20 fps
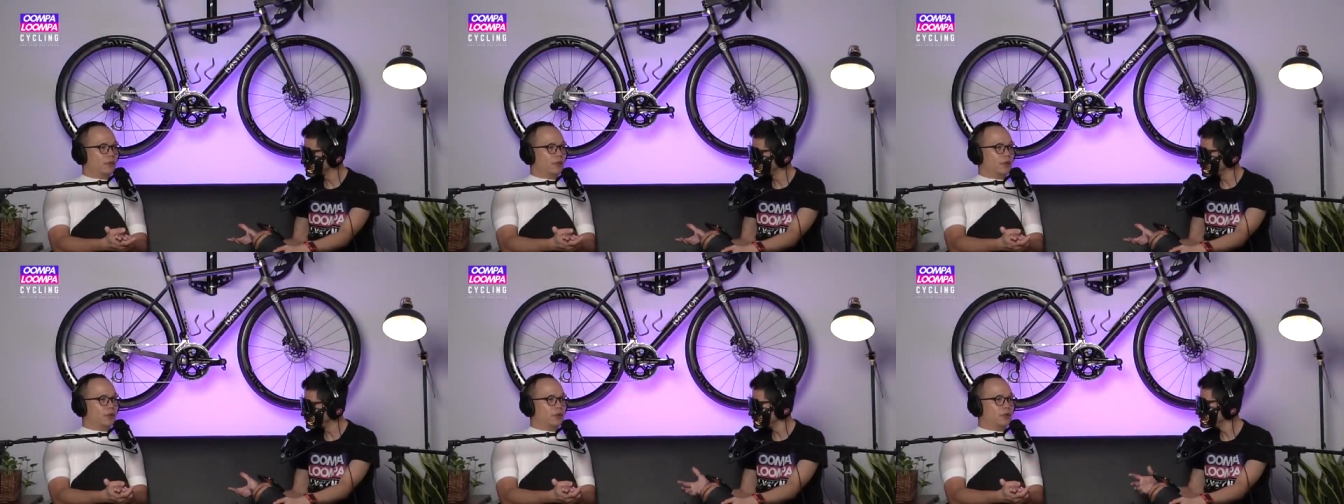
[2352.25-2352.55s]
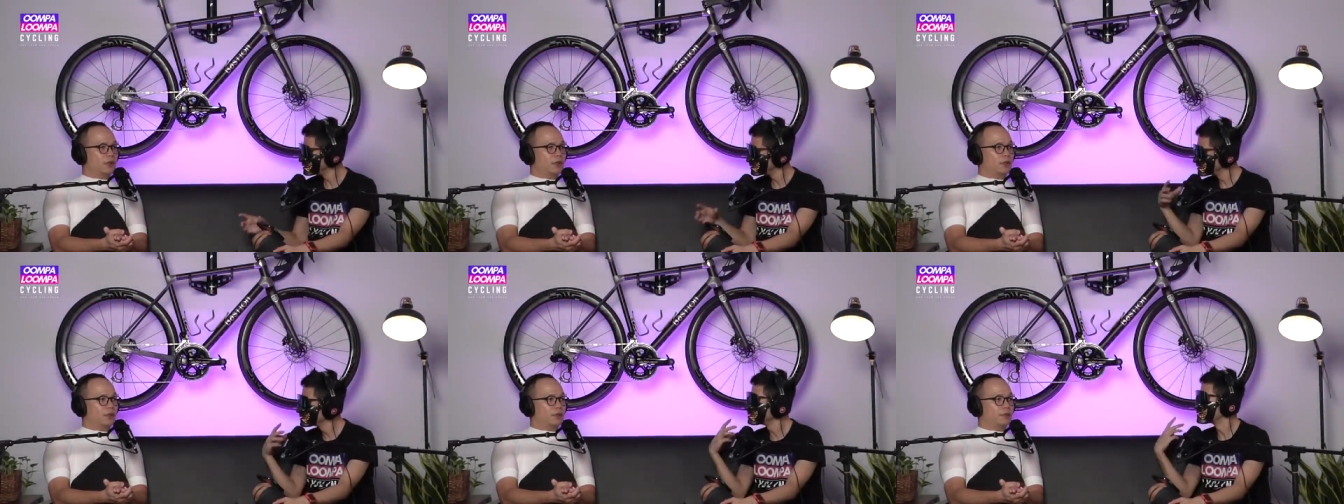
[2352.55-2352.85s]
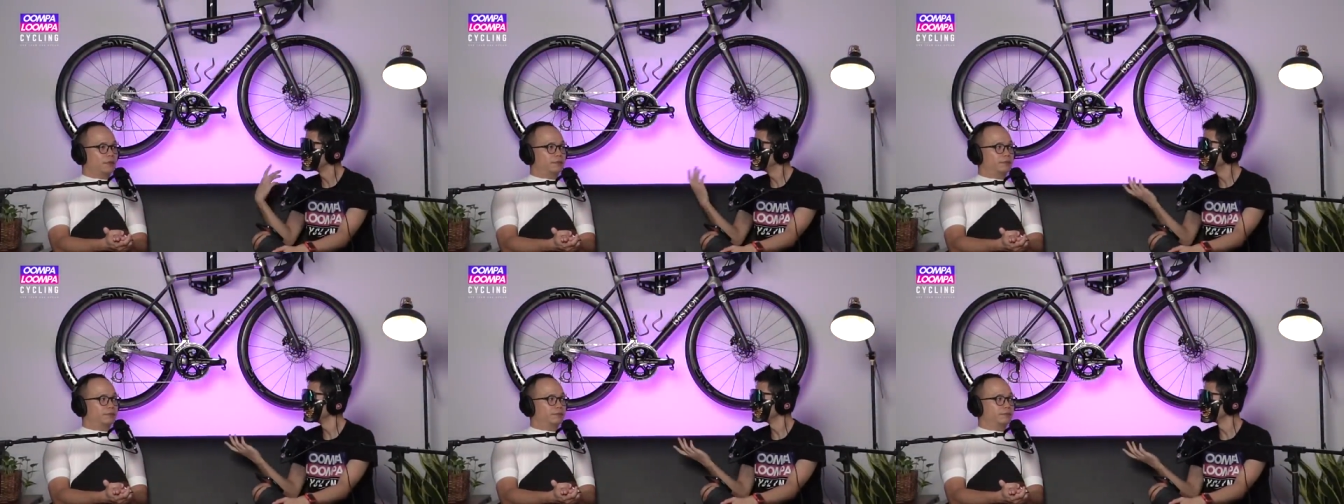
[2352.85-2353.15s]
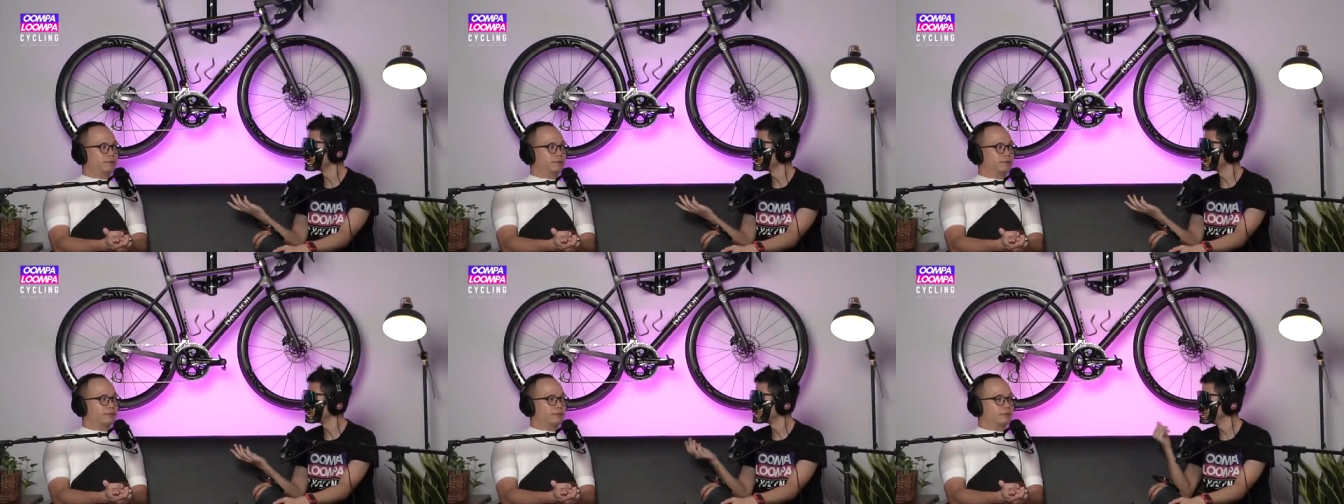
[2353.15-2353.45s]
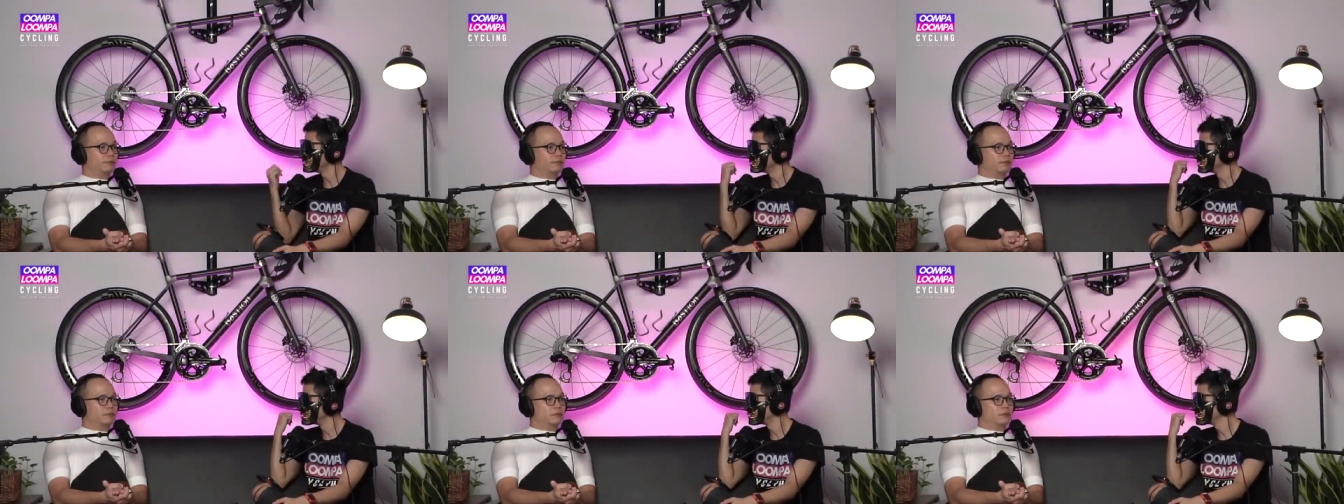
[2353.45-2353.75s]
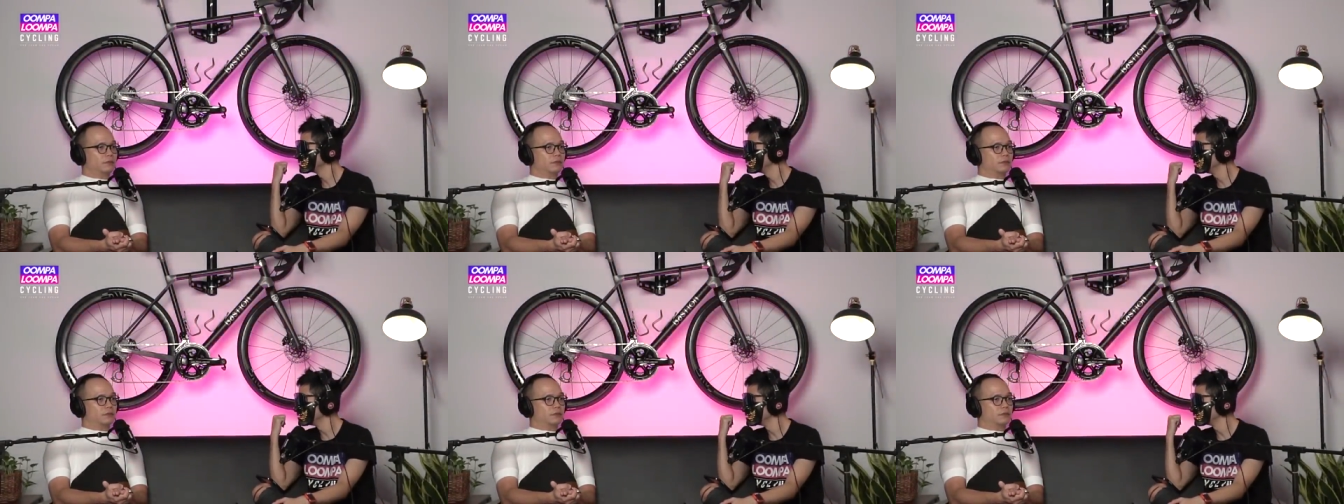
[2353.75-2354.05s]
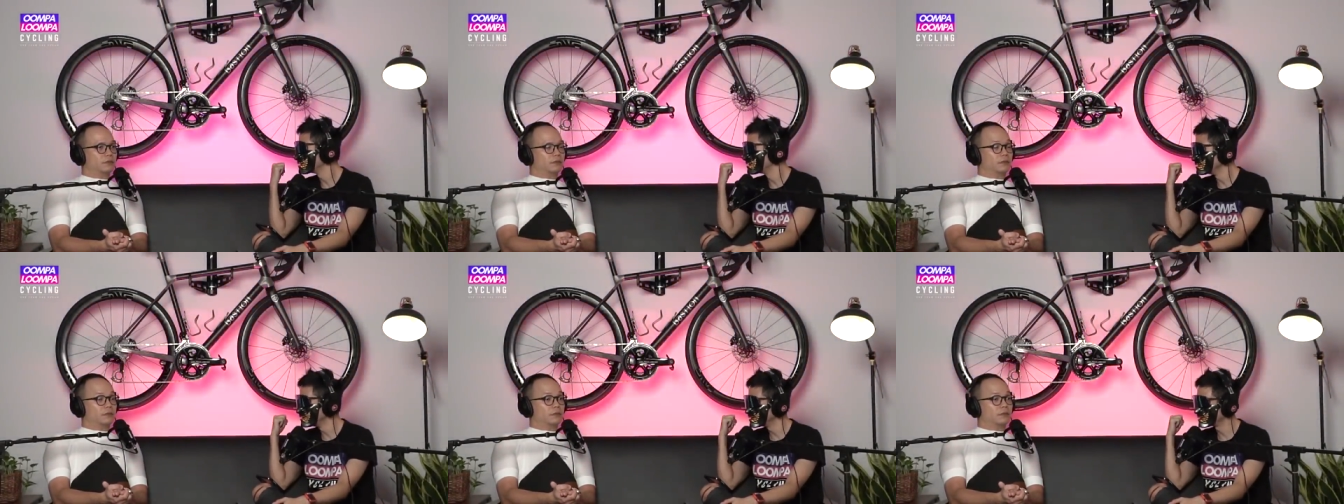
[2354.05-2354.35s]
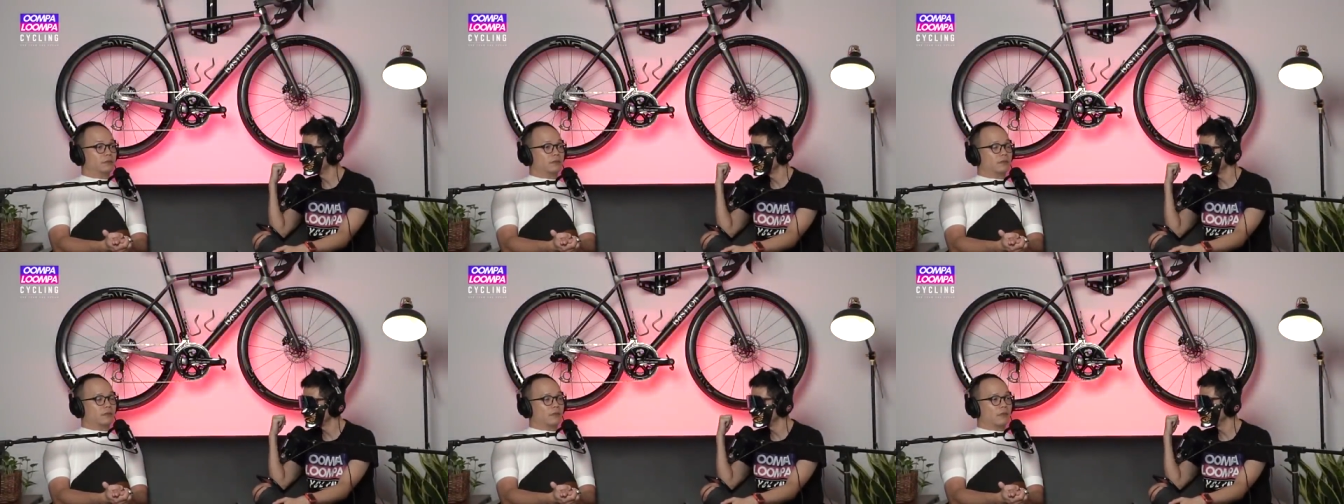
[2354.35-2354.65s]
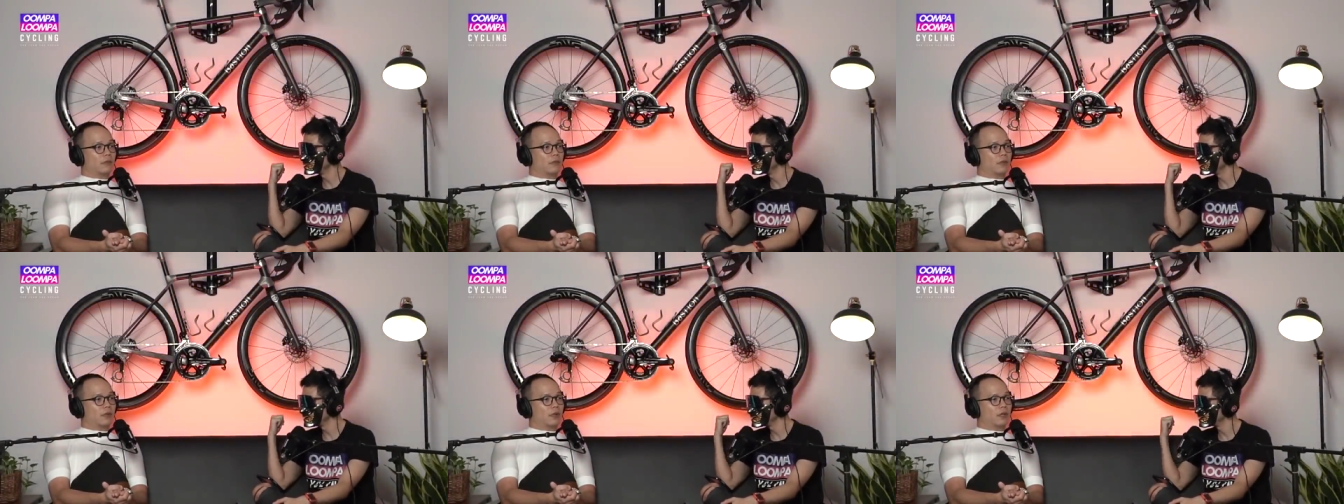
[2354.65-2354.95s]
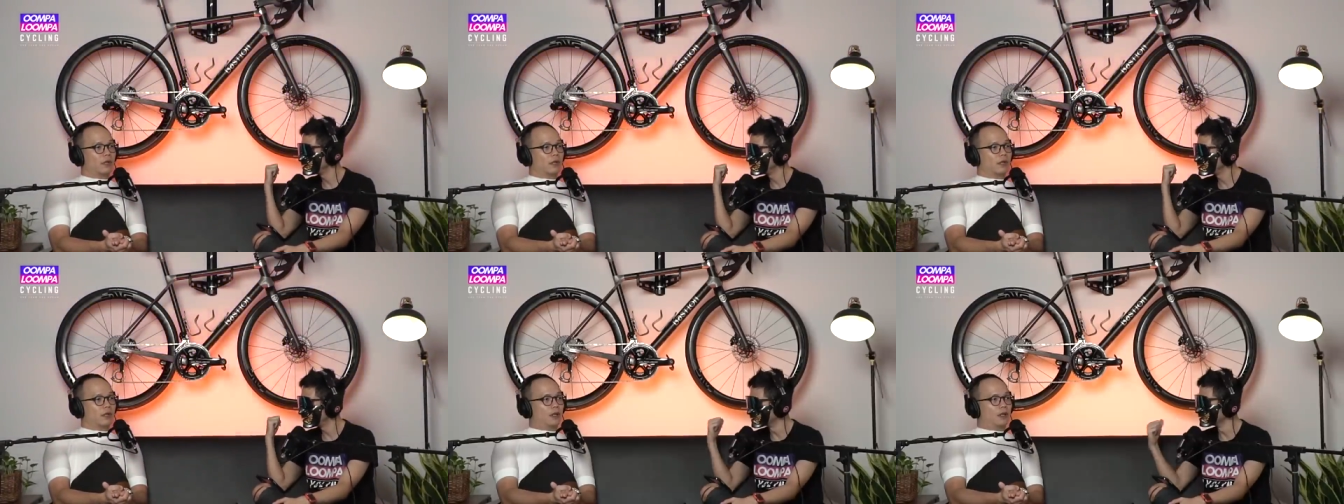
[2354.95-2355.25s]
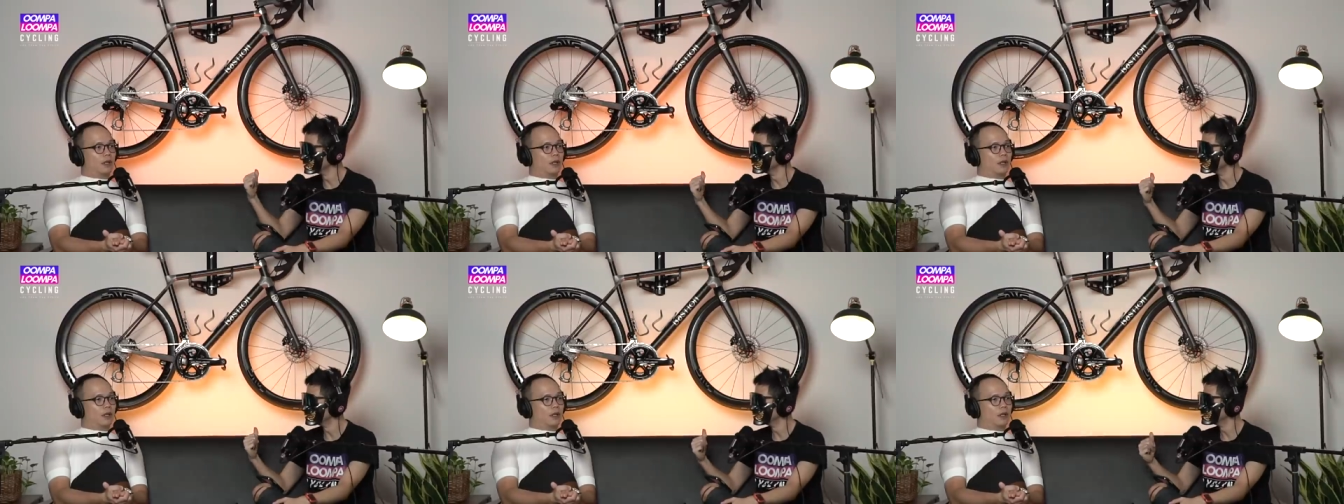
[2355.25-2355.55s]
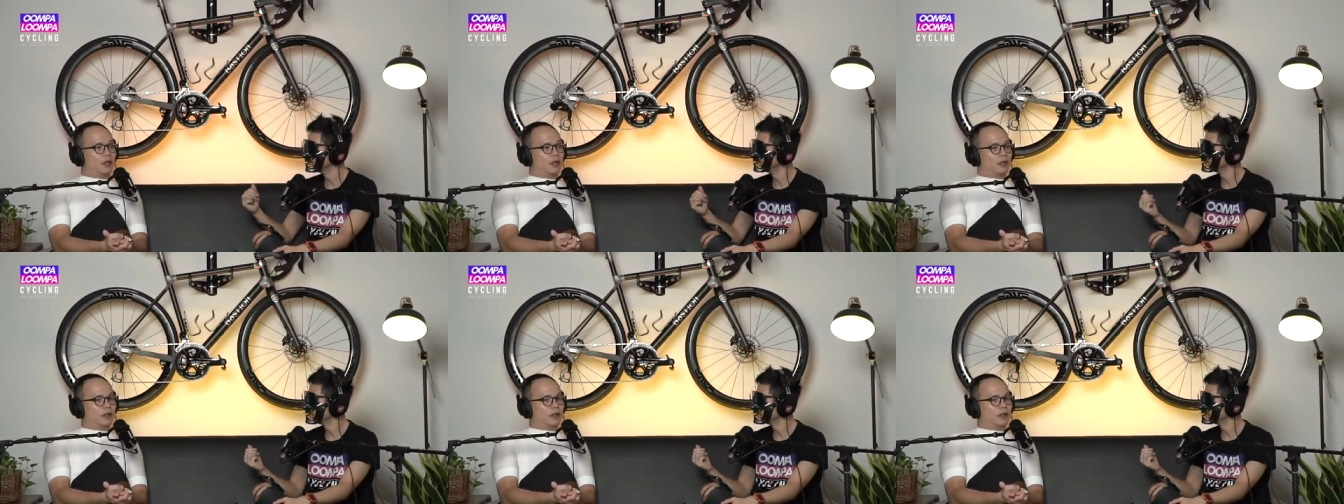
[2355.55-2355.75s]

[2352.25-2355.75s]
Meaning you don't have to go for another bike fit because this is already custom made for you.